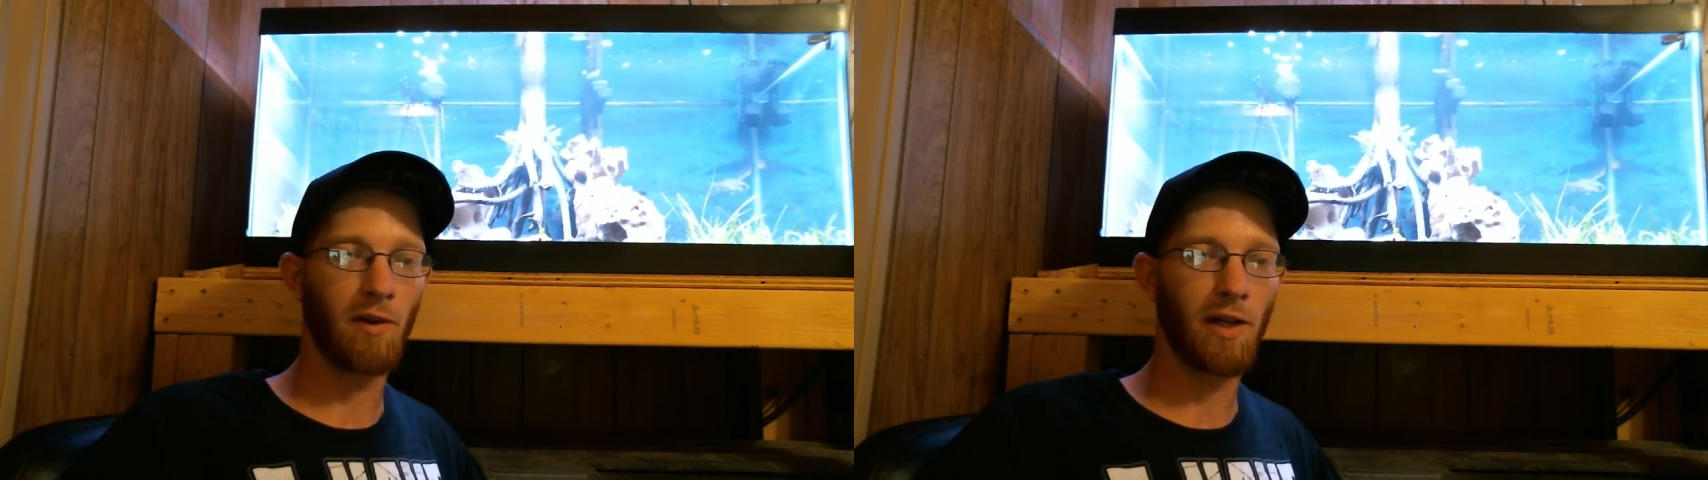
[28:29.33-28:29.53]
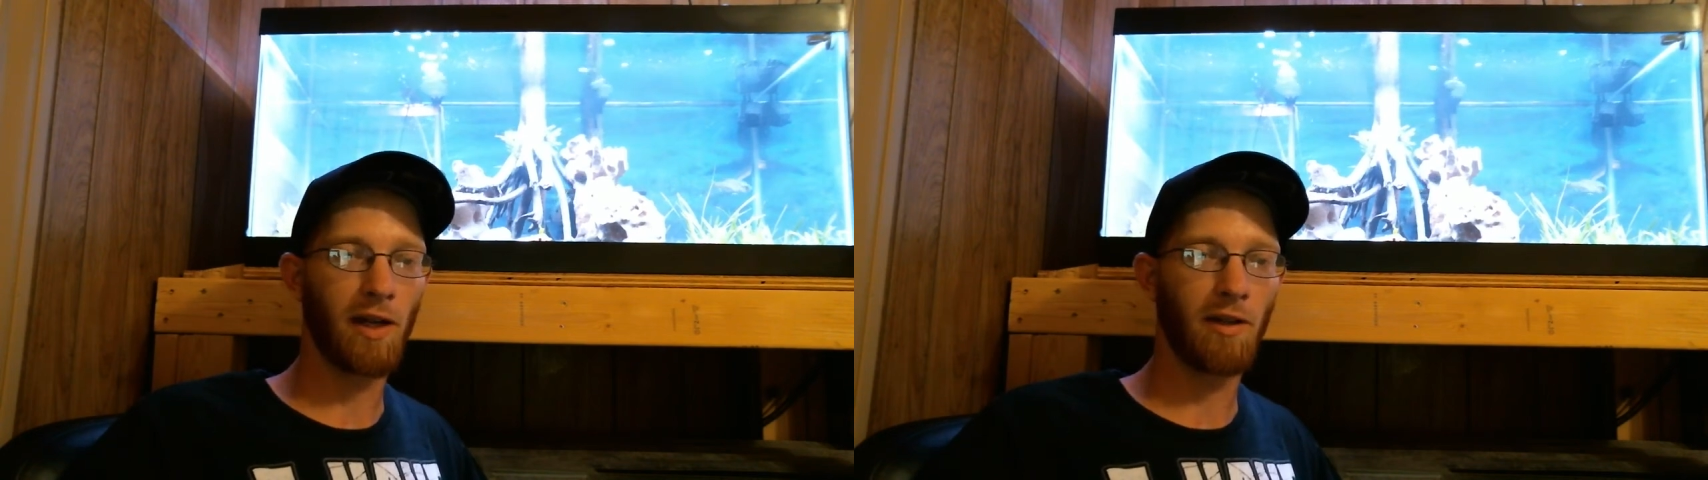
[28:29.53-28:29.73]

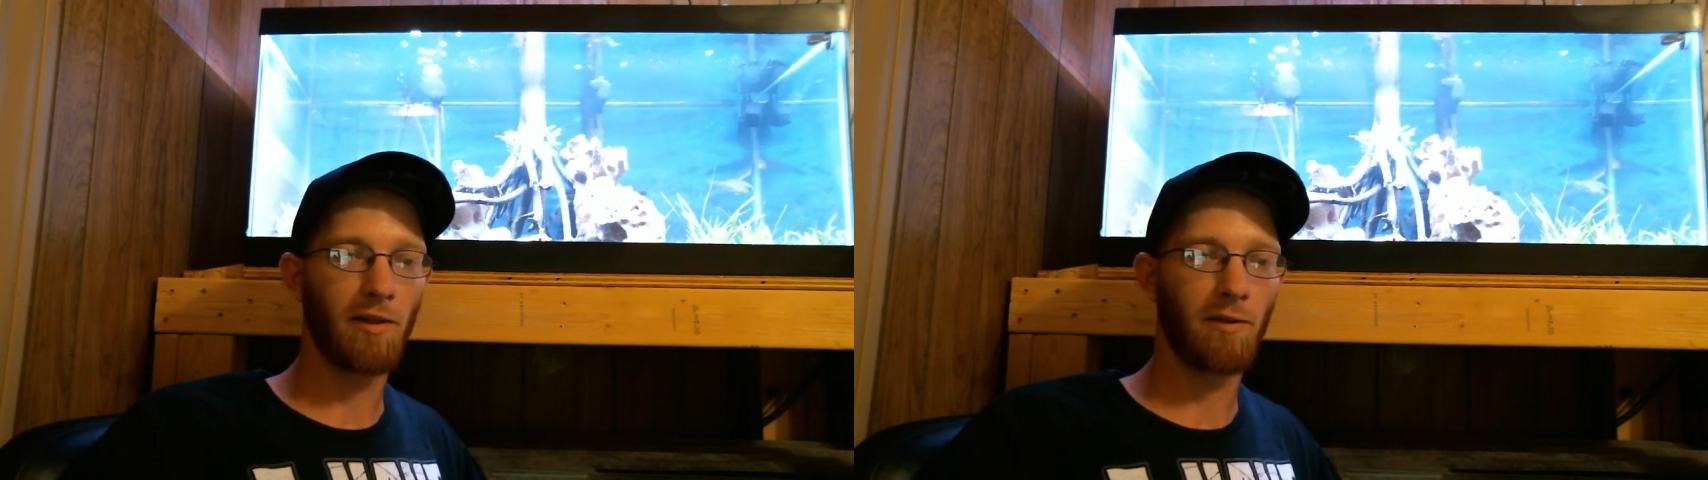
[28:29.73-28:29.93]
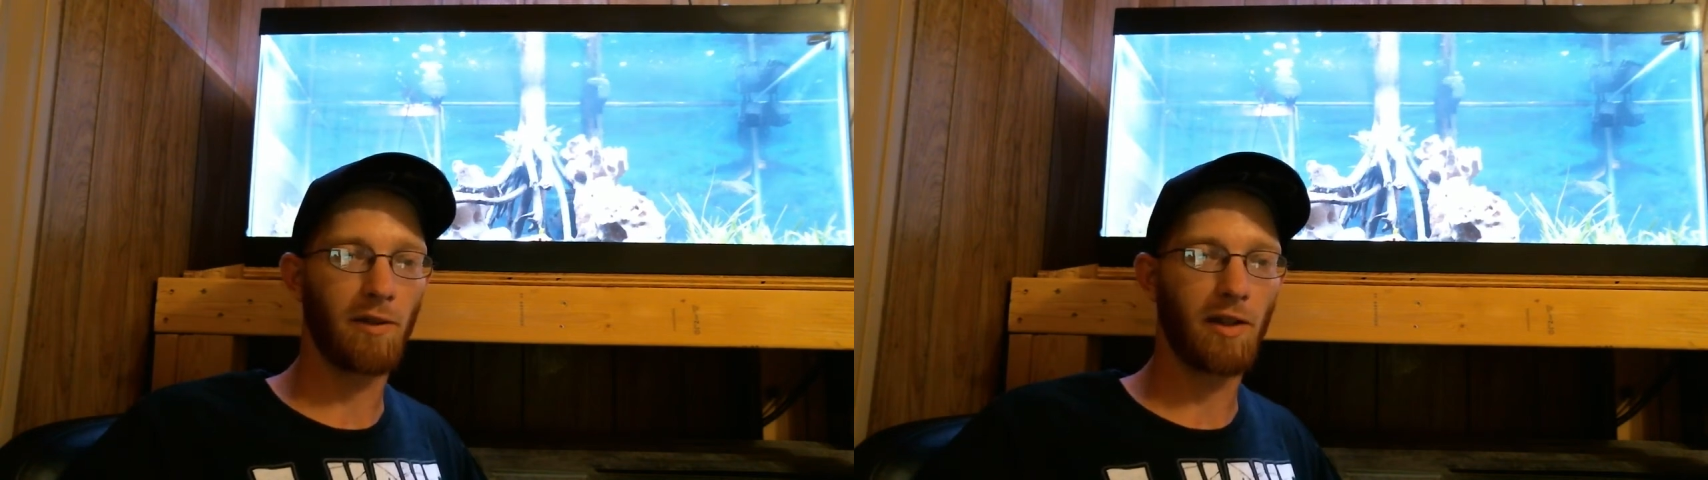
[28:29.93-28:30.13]
gallon,
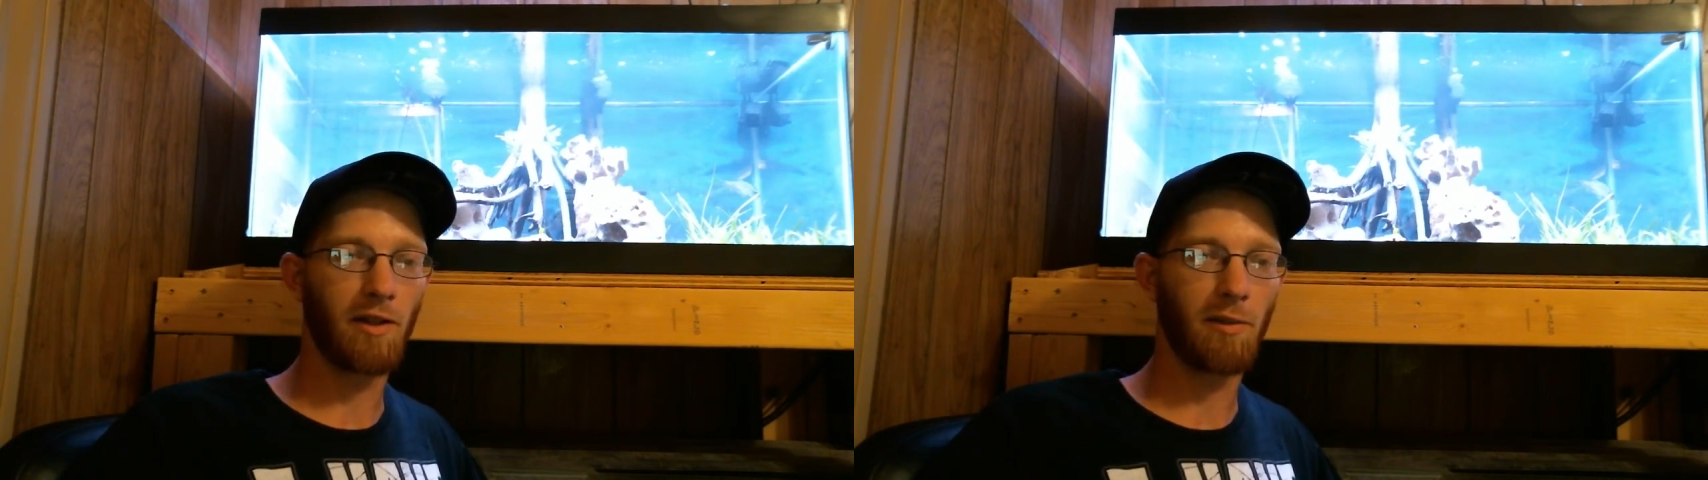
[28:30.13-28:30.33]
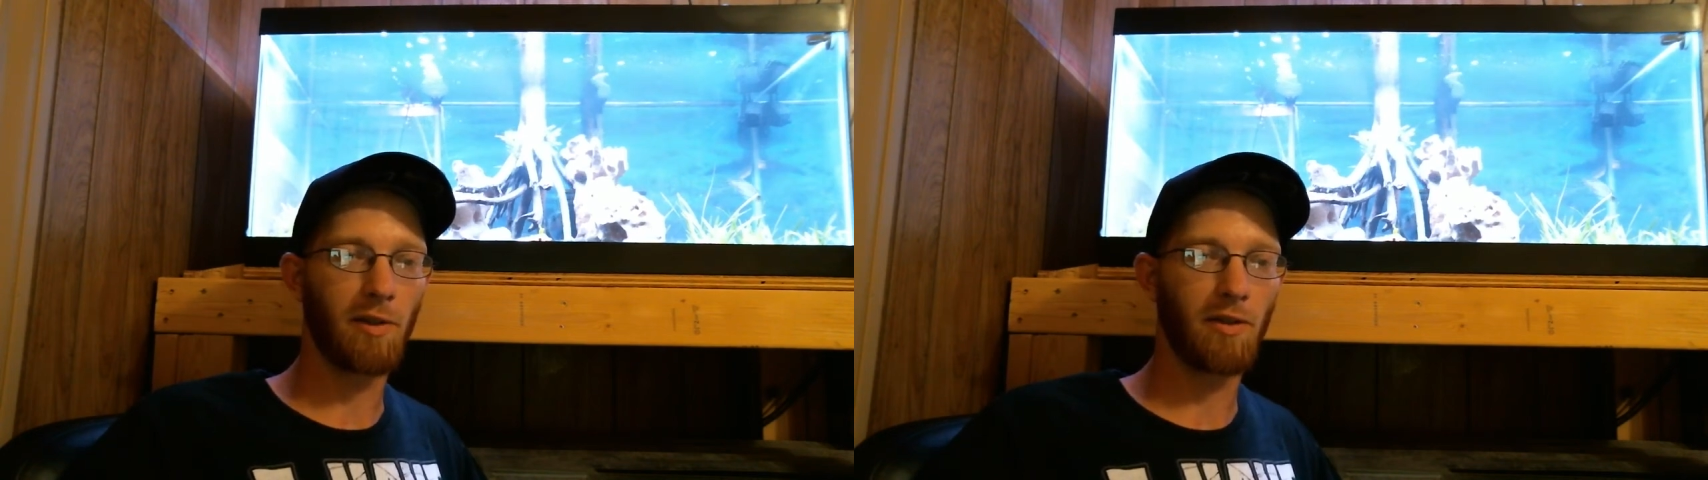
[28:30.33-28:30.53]
forget the
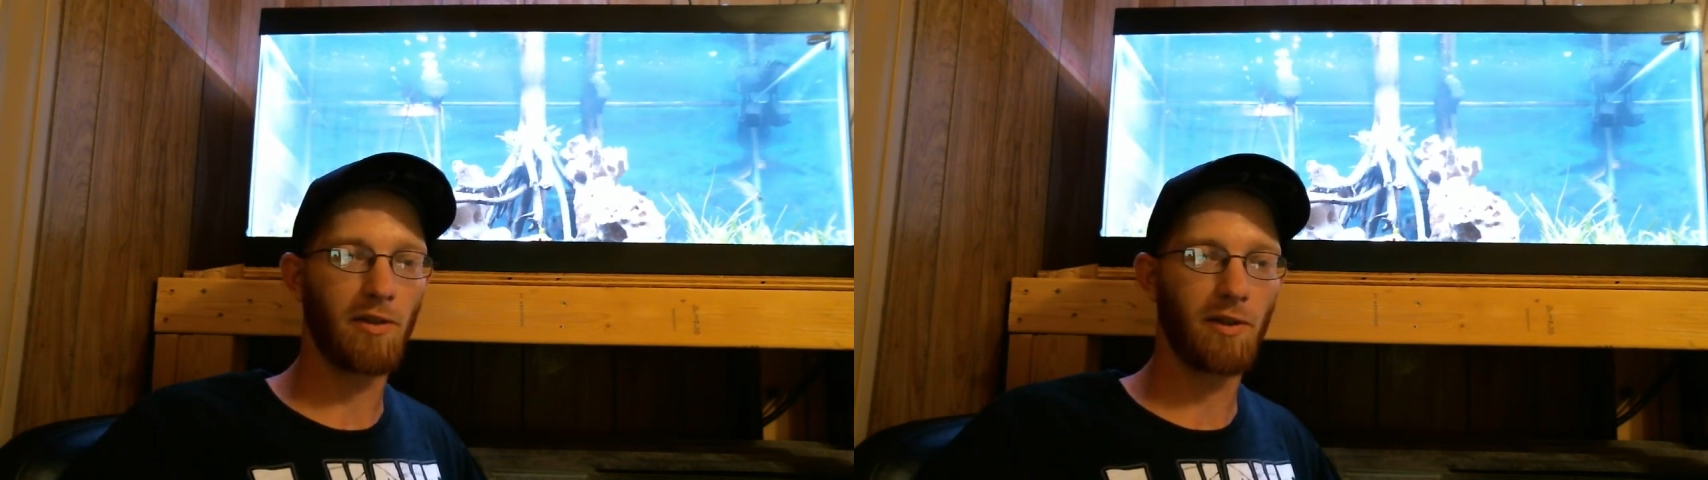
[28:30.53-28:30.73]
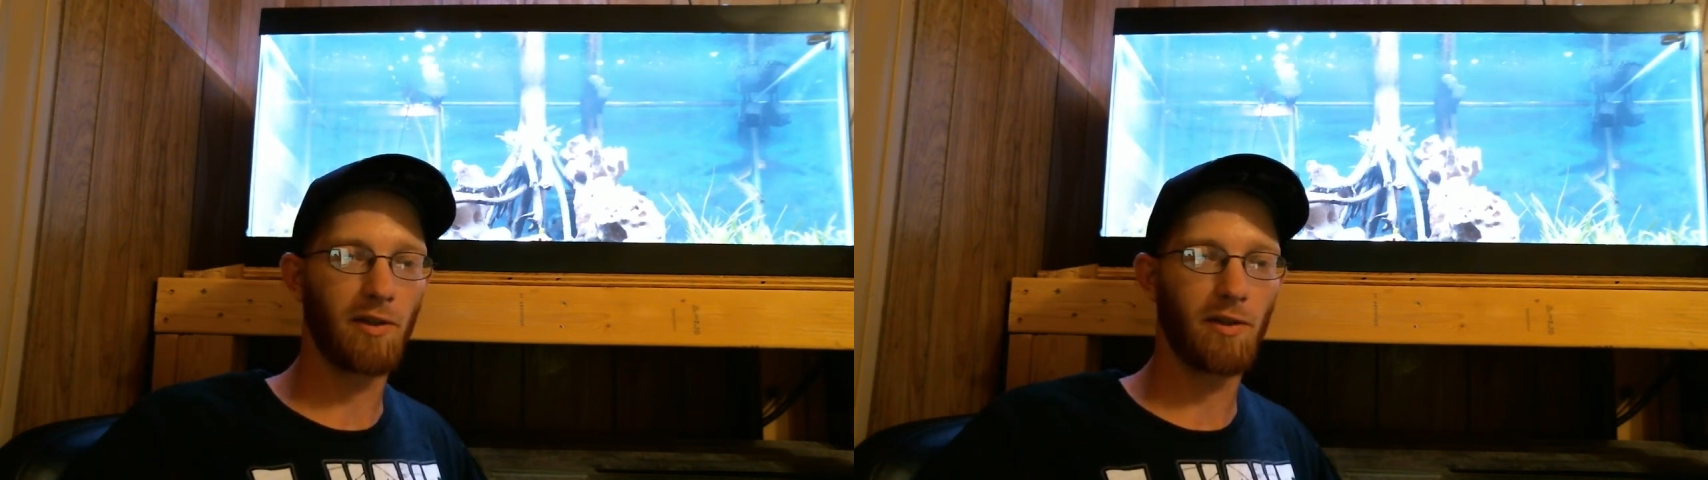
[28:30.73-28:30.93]
dimensions.